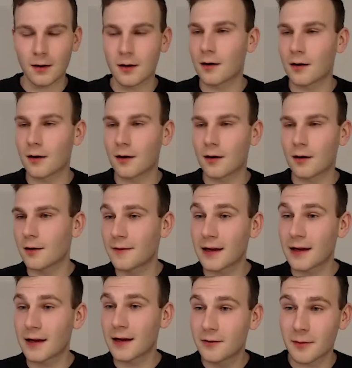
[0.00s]

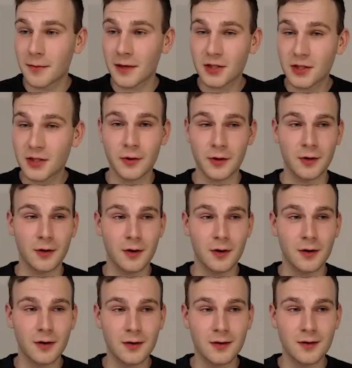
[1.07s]
Thank you very much for
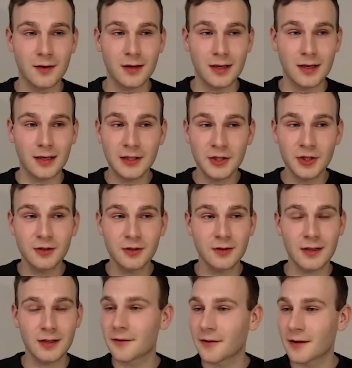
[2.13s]
your
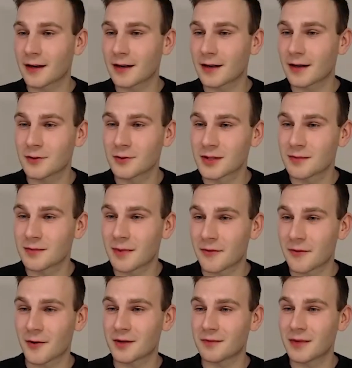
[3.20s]
attention. I think I used
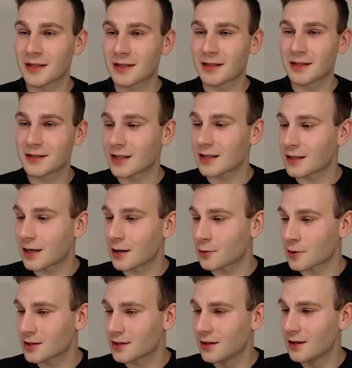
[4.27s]
my 30 minutes, and I
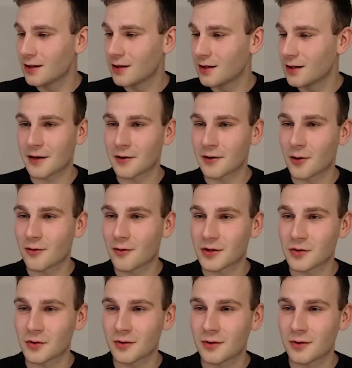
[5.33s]
would hand it
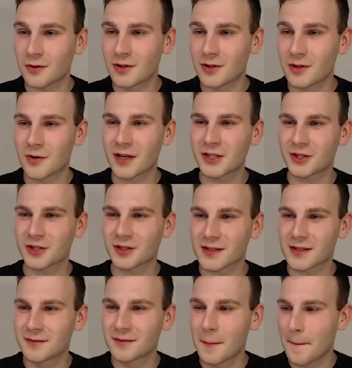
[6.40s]
over to
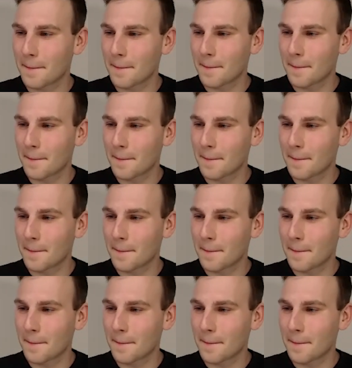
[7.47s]
questions.